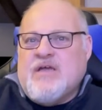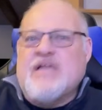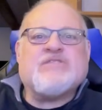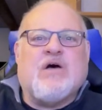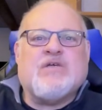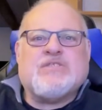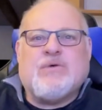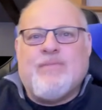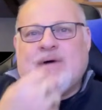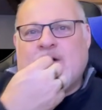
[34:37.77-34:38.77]
It's
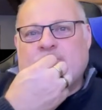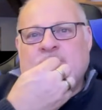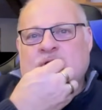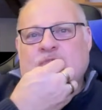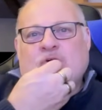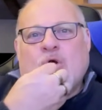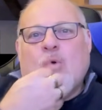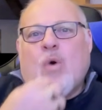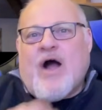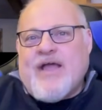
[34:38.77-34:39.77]
also about the
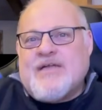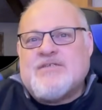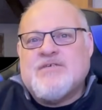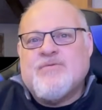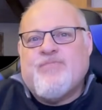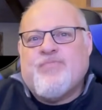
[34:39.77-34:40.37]
quiet,